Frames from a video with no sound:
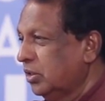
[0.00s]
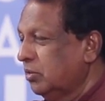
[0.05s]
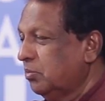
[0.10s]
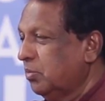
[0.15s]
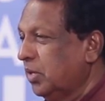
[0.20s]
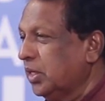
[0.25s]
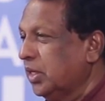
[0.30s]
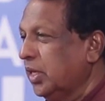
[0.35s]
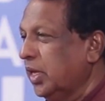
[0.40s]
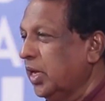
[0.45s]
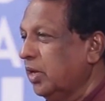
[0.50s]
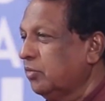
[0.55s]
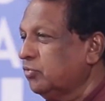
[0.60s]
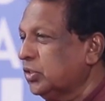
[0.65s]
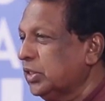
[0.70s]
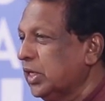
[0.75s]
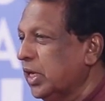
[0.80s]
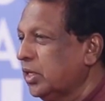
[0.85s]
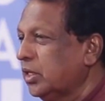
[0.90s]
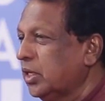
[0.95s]
but they have
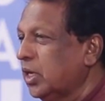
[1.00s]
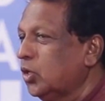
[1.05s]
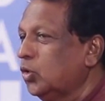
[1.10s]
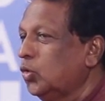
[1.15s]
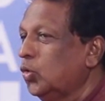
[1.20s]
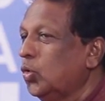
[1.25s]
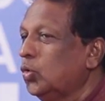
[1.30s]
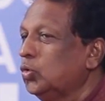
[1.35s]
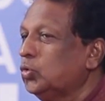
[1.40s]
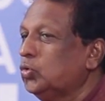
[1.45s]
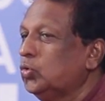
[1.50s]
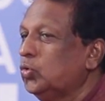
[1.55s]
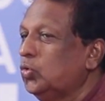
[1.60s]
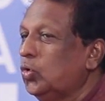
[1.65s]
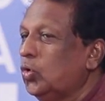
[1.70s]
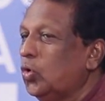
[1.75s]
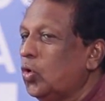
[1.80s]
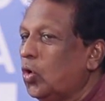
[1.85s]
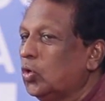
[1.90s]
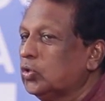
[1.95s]
said that those who
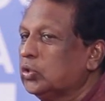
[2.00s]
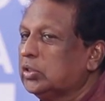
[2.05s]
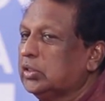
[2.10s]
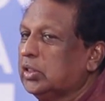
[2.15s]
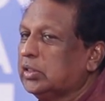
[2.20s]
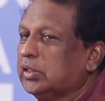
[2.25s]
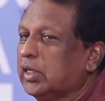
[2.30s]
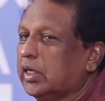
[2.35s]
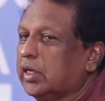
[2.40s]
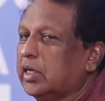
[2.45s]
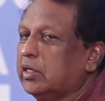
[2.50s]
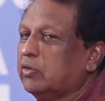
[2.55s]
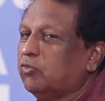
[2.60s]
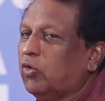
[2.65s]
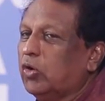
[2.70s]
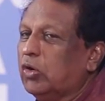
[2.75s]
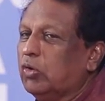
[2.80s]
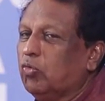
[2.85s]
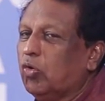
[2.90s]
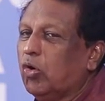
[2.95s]
lost the Second
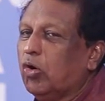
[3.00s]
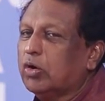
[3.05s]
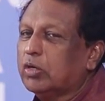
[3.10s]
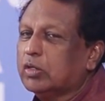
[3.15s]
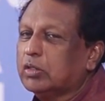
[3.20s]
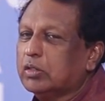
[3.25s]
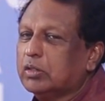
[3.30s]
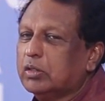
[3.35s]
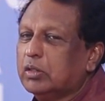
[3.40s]
World War,